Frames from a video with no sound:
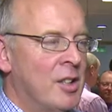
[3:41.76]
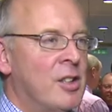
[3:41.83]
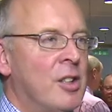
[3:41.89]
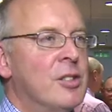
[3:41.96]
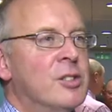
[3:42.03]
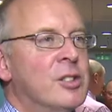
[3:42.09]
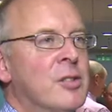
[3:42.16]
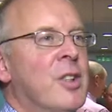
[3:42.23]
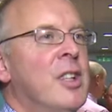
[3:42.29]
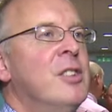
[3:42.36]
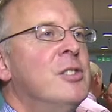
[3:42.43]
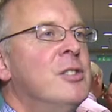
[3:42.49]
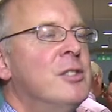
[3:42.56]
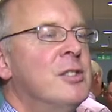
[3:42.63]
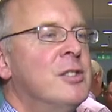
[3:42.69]

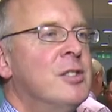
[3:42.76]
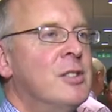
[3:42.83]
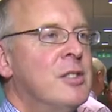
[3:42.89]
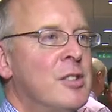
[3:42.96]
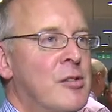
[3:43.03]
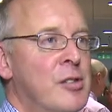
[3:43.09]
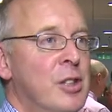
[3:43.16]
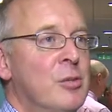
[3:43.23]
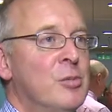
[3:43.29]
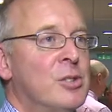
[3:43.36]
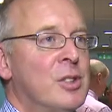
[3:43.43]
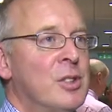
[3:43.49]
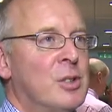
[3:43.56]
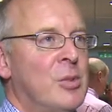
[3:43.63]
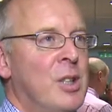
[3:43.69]
conservation
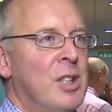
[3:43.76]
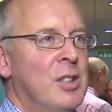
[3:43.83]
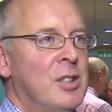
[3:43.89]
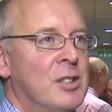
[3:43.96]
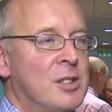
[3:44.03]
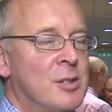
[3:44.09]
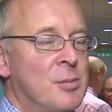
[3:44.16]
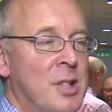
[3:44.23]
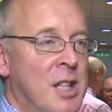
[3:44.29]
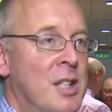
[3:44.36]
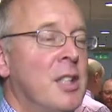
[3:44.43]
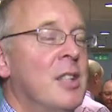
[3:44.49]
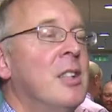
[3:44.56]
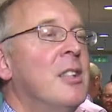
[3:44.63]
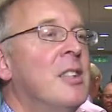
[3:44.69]
groups as well as
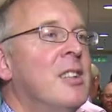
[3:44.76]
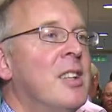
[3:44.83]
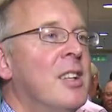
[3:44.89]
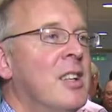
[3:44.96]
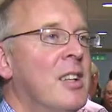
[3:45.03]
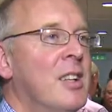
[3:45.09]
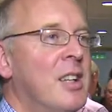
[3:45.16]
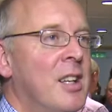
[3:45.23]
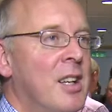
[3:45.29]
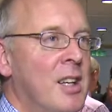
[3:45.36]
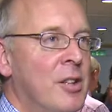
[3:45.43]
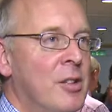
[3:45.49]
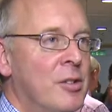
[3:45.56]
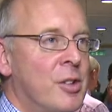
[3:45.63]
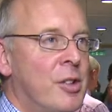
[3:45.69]
planning
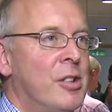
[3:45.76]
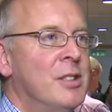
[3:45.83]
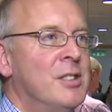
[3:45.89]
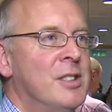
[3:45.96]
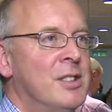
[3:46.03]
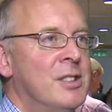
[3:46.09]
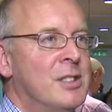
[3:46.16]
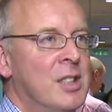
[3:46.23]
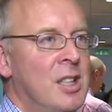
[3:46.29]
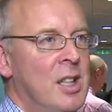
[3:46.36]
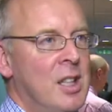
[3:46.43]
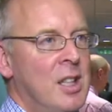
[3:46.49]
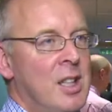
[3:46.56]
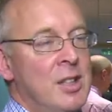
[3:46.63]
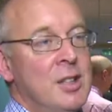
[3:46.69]
authorities
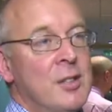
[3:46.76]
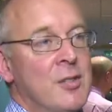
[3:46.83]
and